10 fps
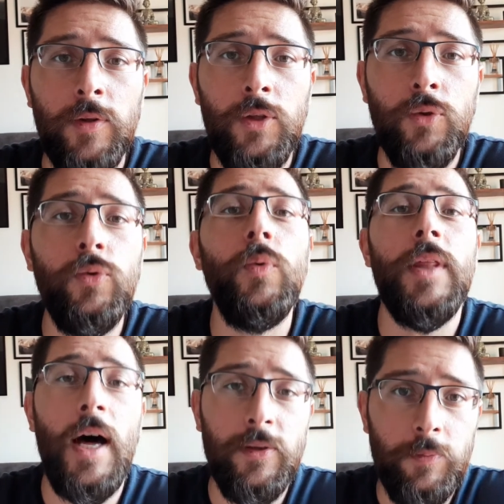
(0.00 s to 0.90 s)
that you do
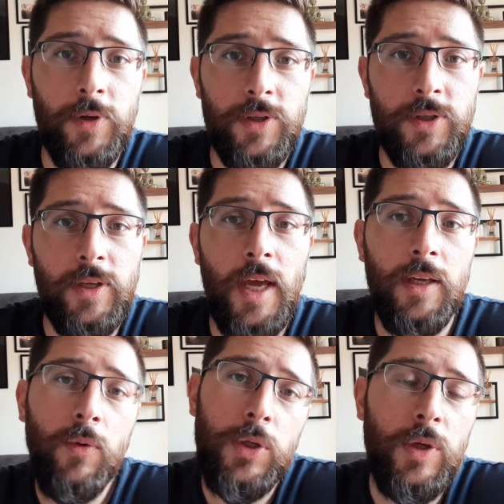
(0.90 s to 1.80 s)
with other person,
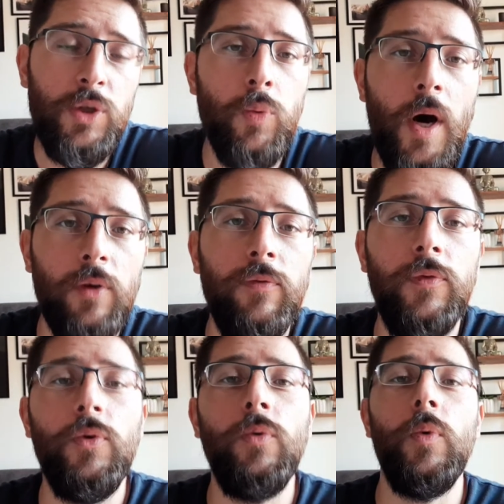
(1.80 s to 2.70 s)
and each one
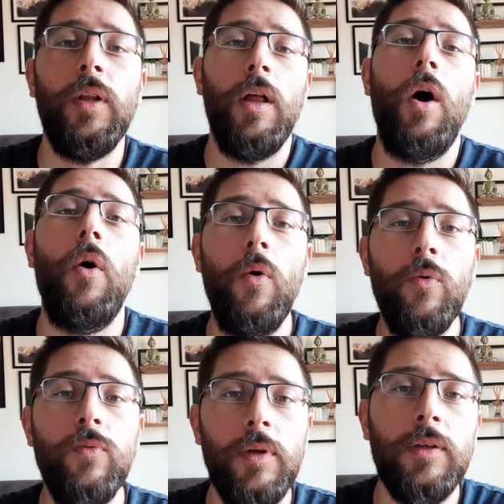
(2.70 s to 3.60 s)
of you will
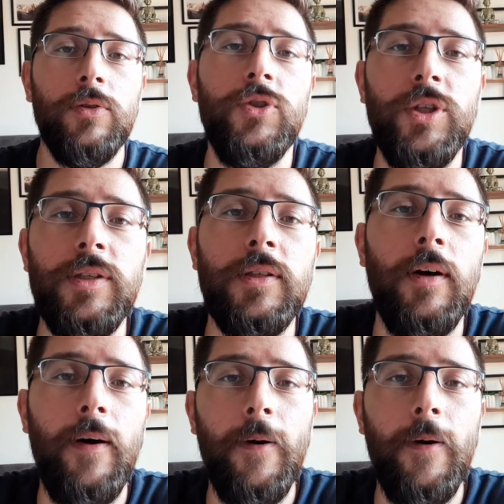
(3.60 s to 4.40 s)
own just